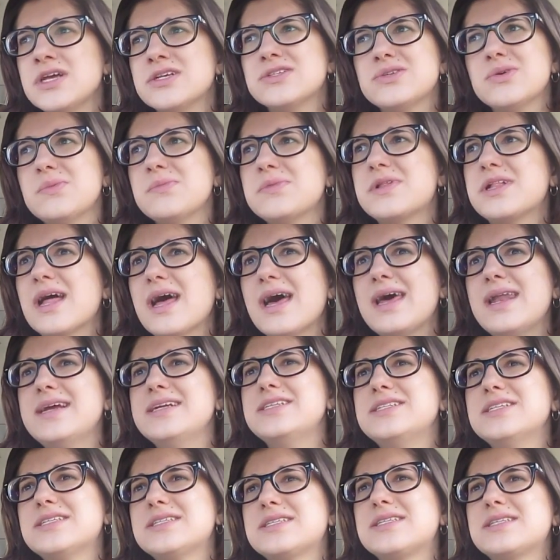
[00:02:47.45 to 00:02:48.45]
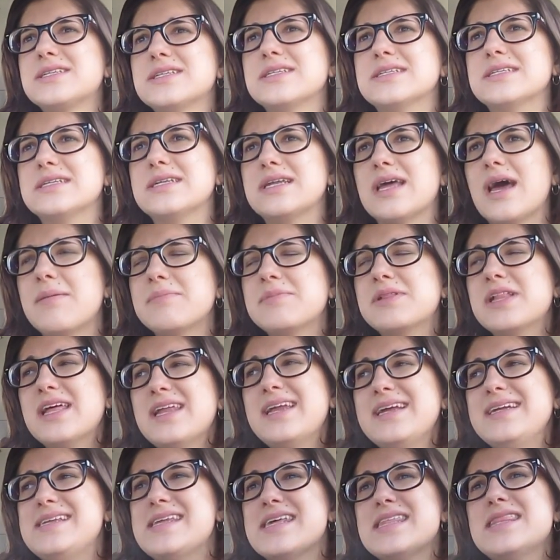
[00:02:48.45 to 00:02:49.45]
So I'm glad I just I'm
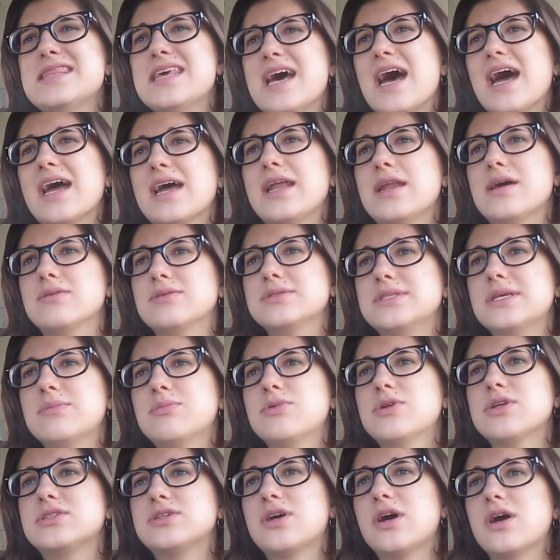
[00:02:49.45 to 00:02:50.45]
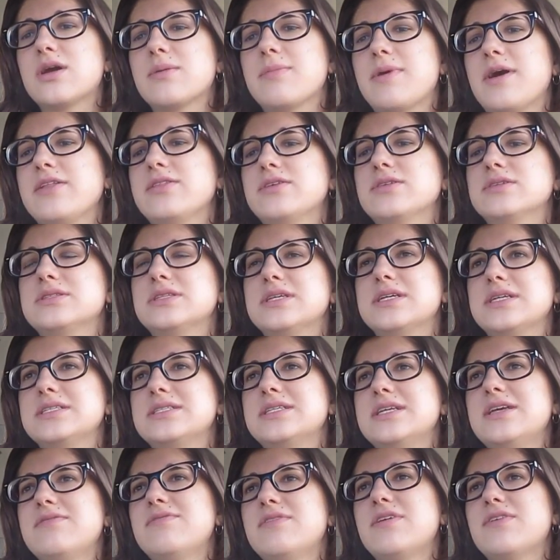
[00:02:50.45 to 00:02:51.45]
glad I did that, and I was able to talk about those
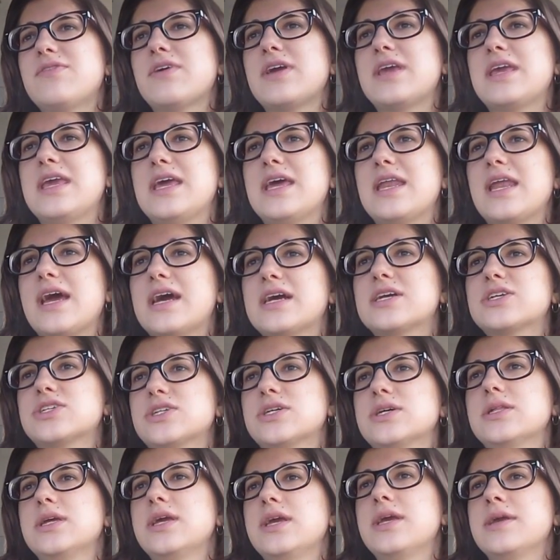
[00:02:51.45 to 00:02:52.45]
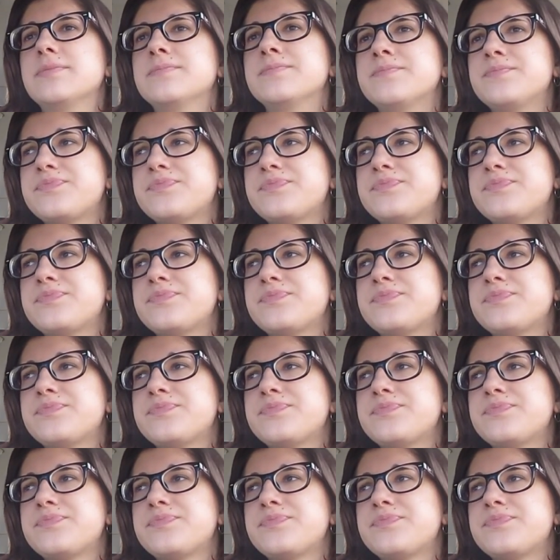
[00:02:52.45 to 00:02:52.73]
things, even if I can't actually